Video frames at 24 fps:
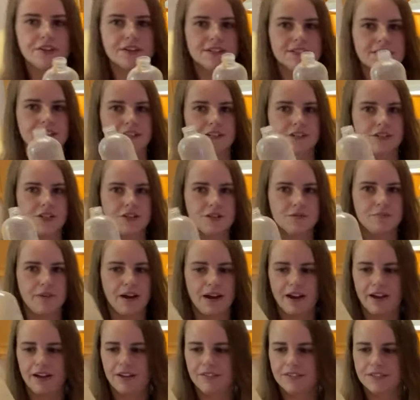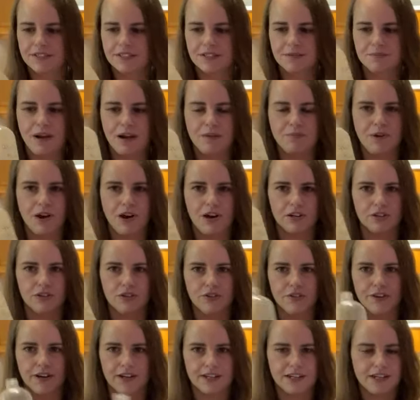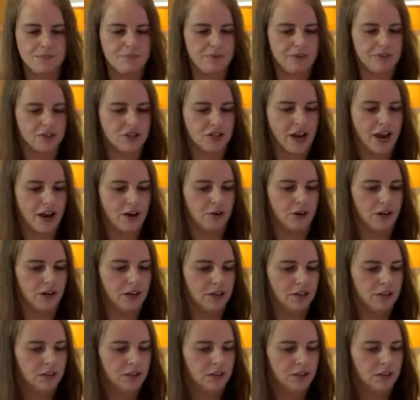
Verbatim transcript: this into my, this is my bottle that I keep in the shower.